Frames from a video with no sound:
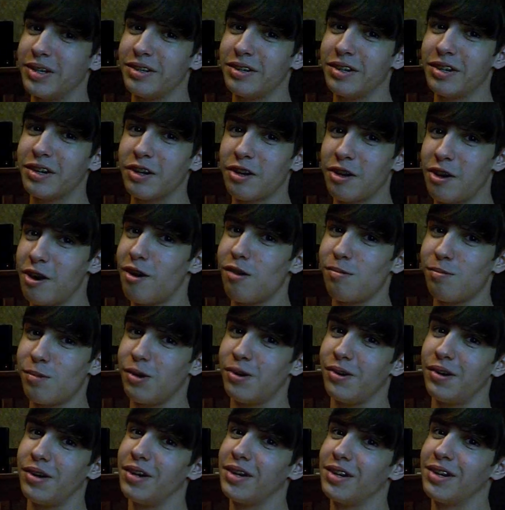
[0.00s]
mean,
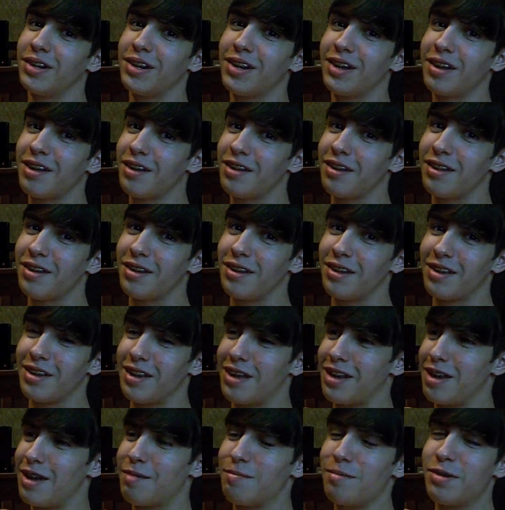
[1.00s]
come on.
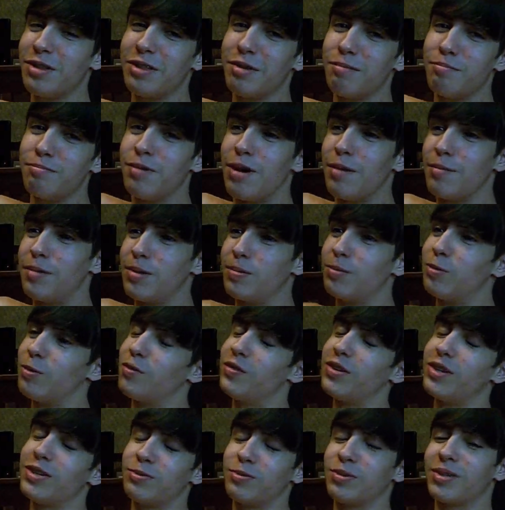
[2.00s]
Him in the Mummy
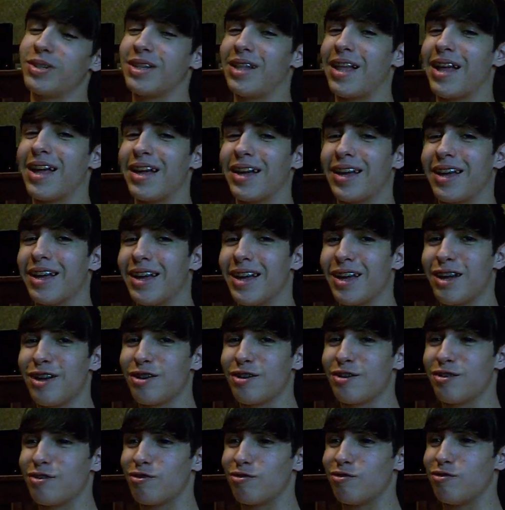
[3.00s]
movies was like
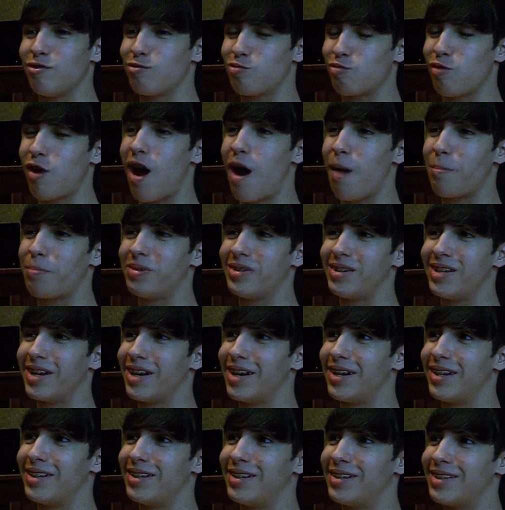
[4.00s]
drop
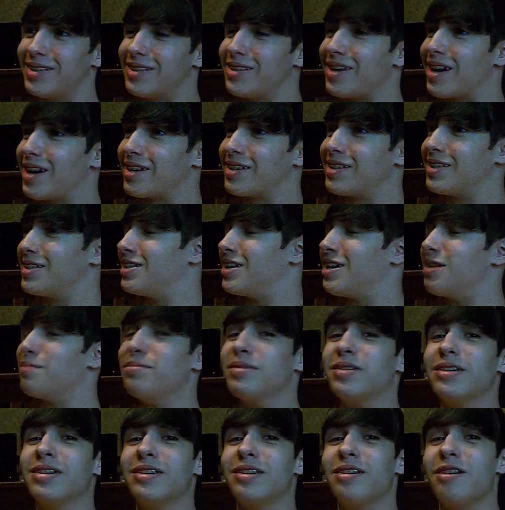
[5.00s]
dead sexy.
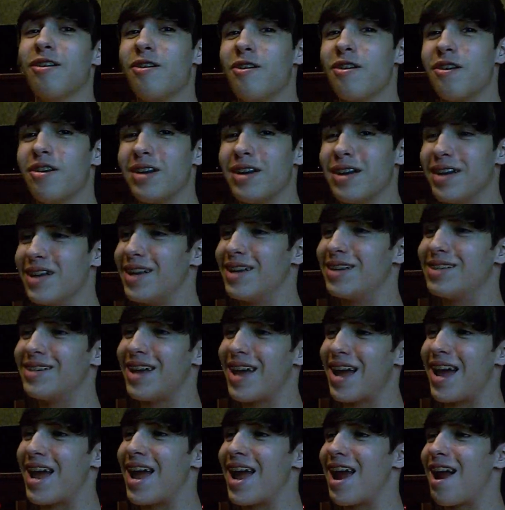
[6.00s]
I mean,
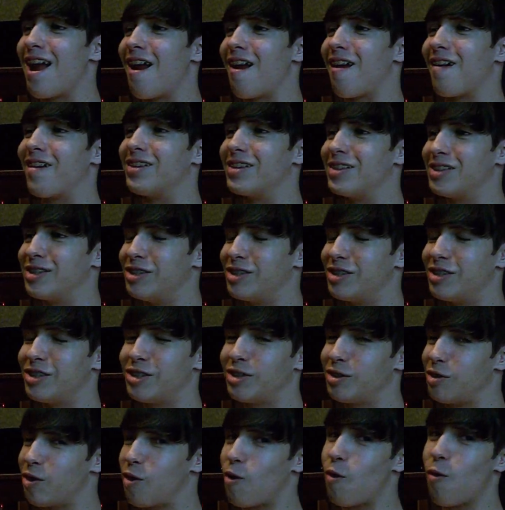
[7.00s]
his hair is
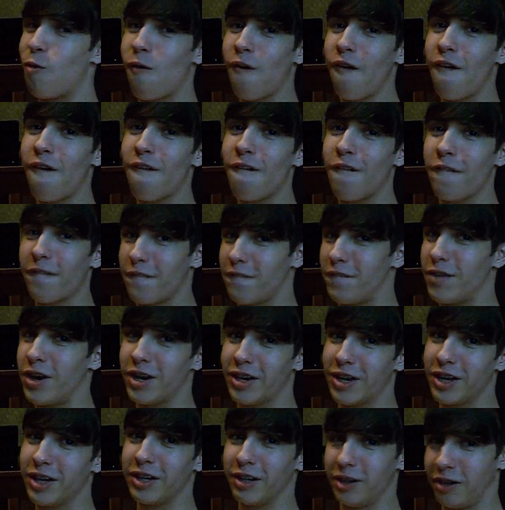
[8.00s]
just so
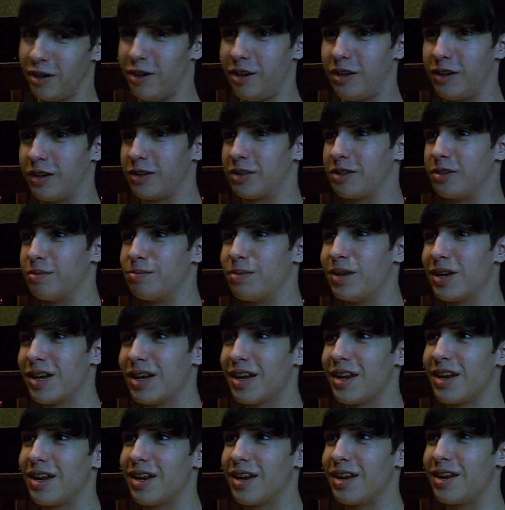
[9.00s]
fucking awesome.
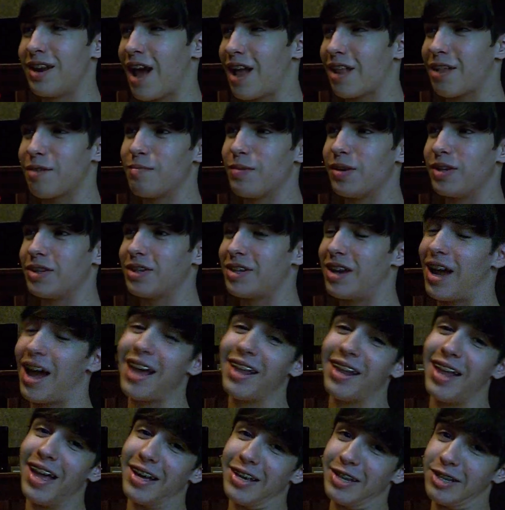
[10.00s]
Not to mention,
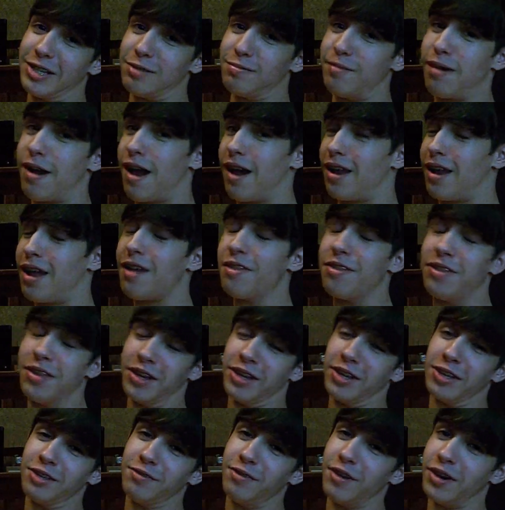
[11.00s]
I like his smile. I
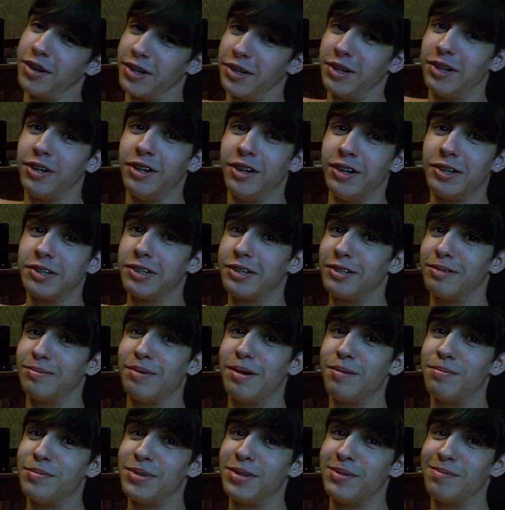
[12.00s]
think it's fucking awesome.
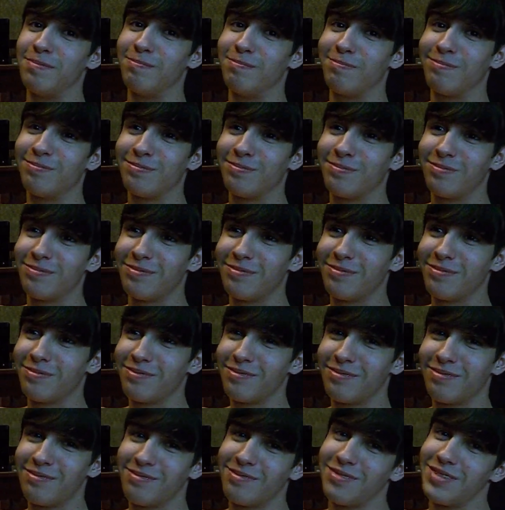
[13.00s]
I mean,
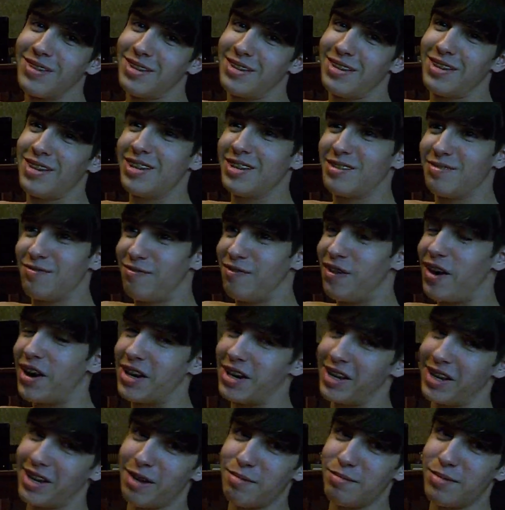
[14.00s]
he's
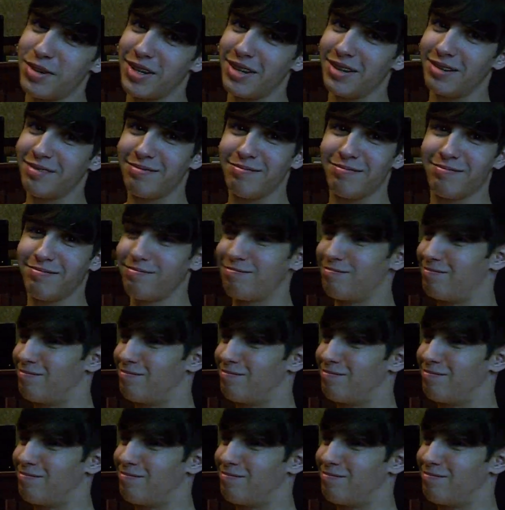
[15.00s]
funny. I mean,